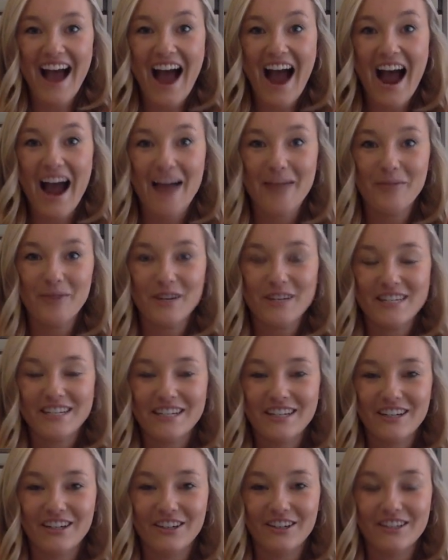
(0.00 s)
Hi, boys
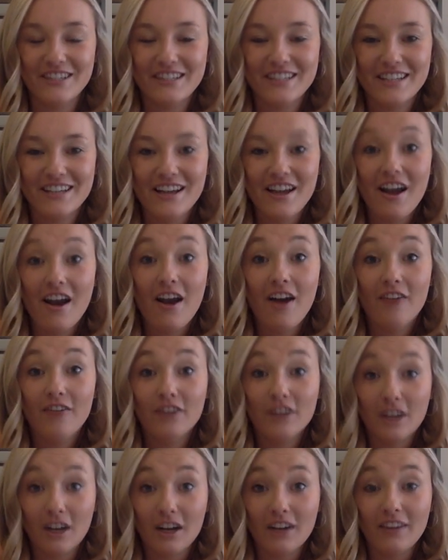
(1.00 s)
and girls.
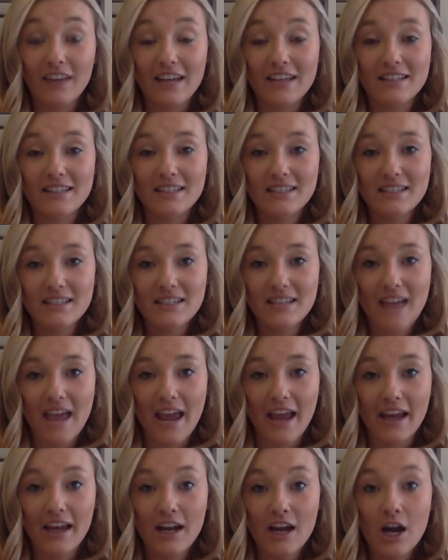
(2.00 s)
For our lesson
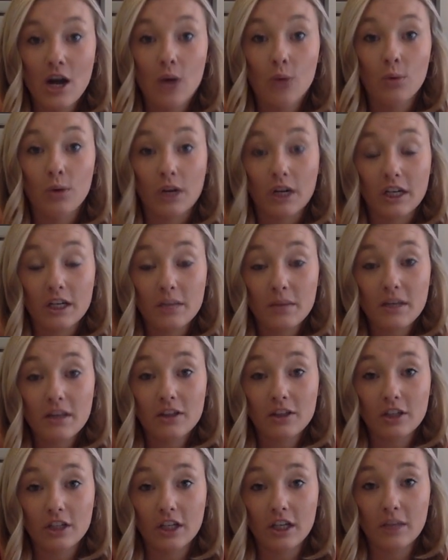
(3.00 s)
today, we're going to be
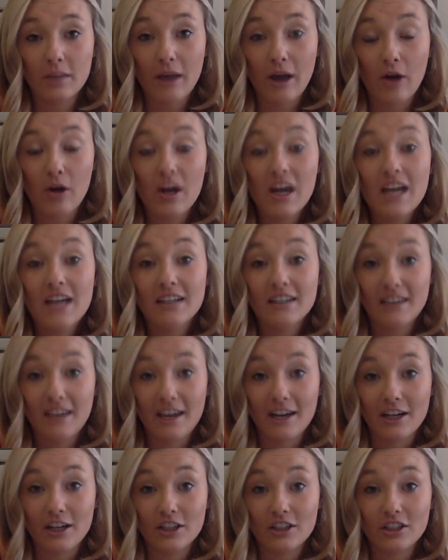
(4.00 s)
learning about
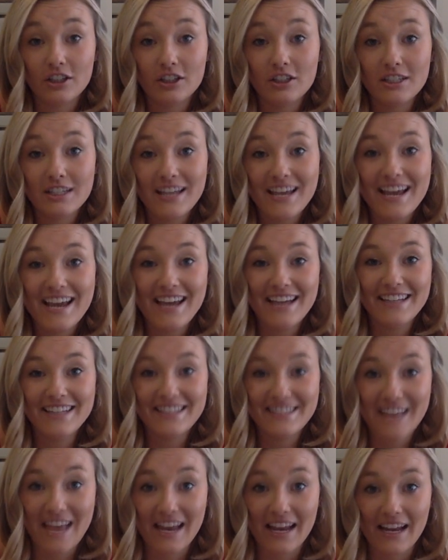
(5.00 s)
characters and
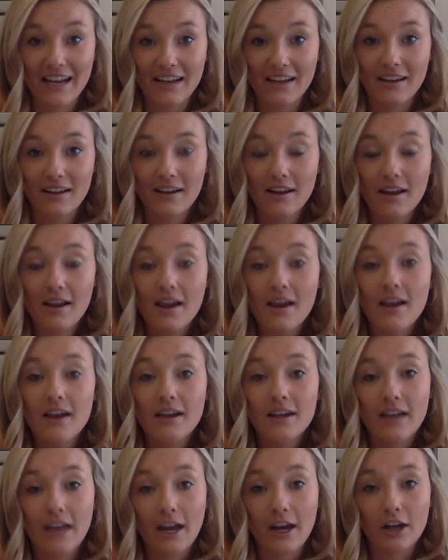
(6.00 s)
setting.
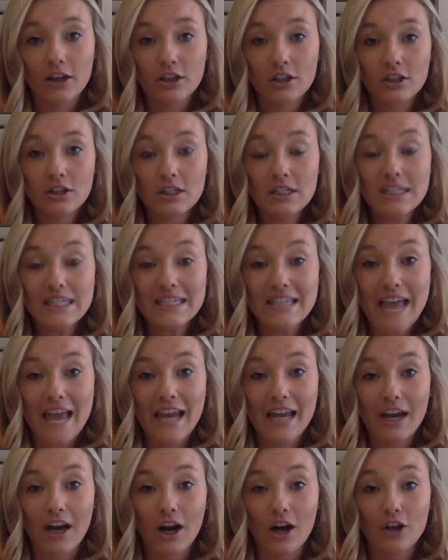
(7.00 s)
Characters and
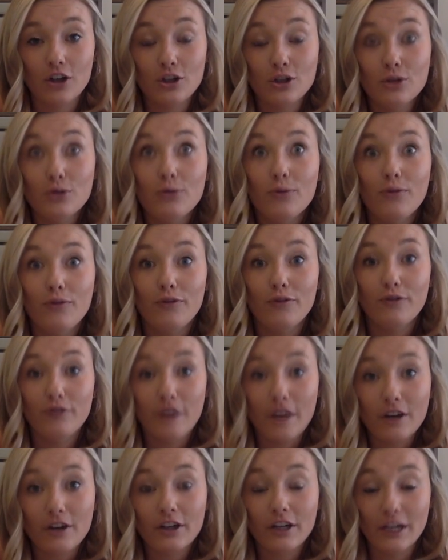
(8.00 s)
setting are two
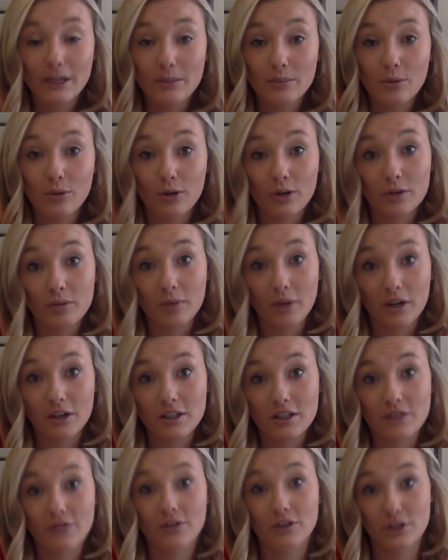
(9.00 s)
very important
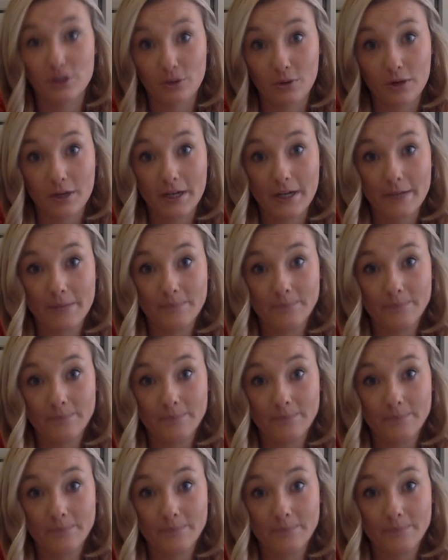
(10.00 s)
parts of a story.